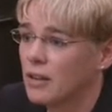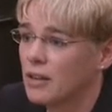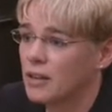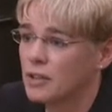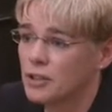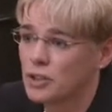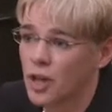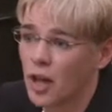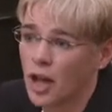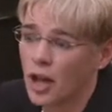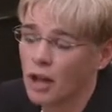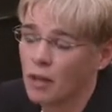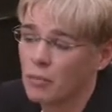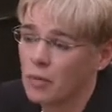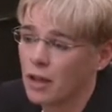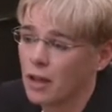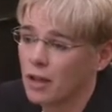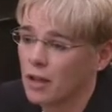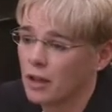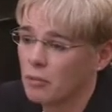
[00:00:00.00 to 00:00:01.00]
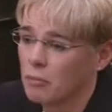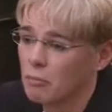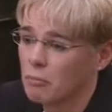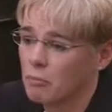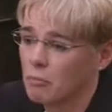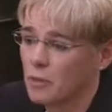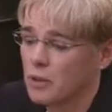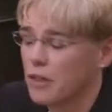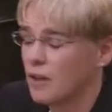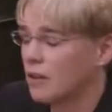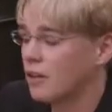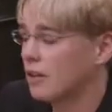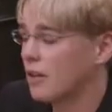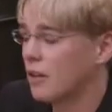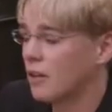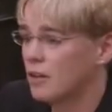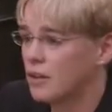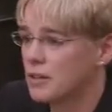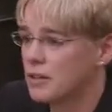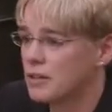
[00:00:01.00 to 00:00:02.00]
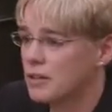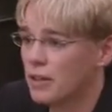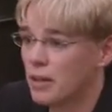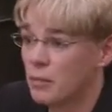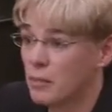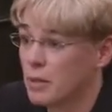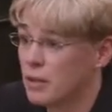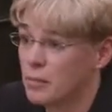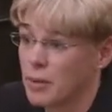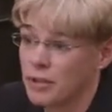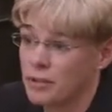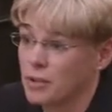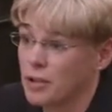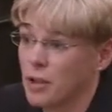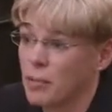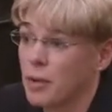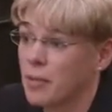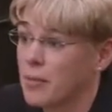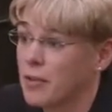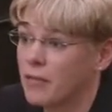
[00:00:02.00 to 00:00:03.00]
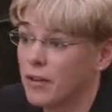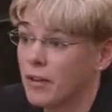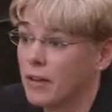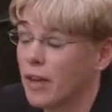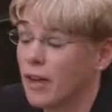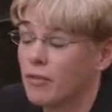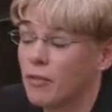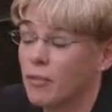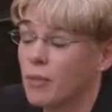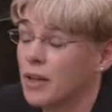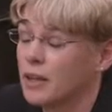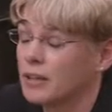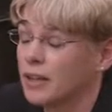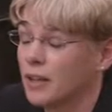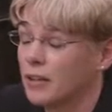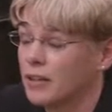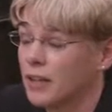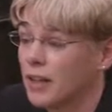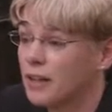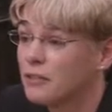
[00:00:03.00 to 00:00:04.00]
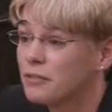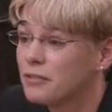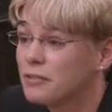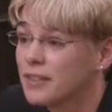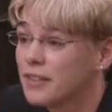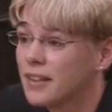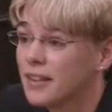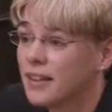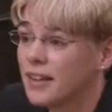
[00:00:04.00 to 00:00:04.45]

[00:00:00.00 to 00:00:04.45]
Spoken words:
This job, without a doubt, is going to be the best job I'm ever going to have in my entire life.